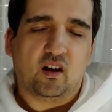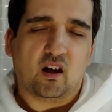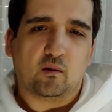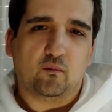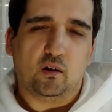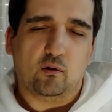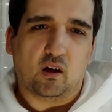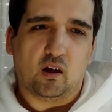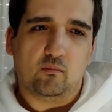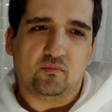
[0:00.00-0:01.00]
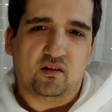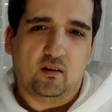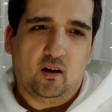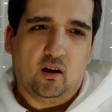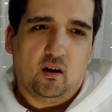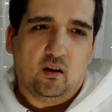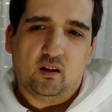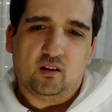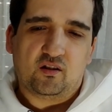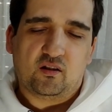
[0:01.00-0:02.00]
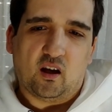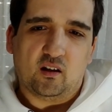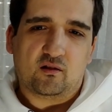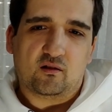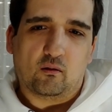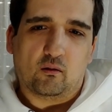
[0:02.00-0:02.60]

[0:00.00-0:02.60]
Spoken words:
at video games. It changed a